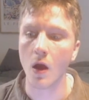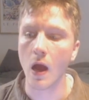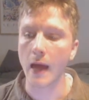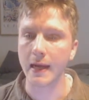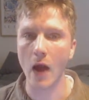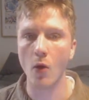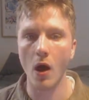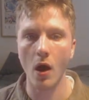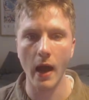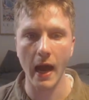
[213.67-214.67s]
Now,
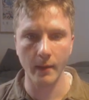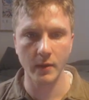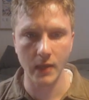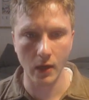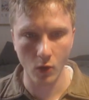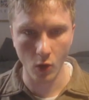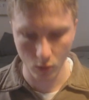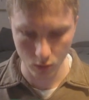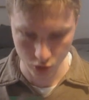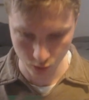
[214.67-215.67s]
I am at Town
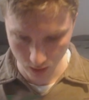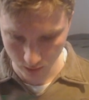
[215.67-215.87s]
Hall 12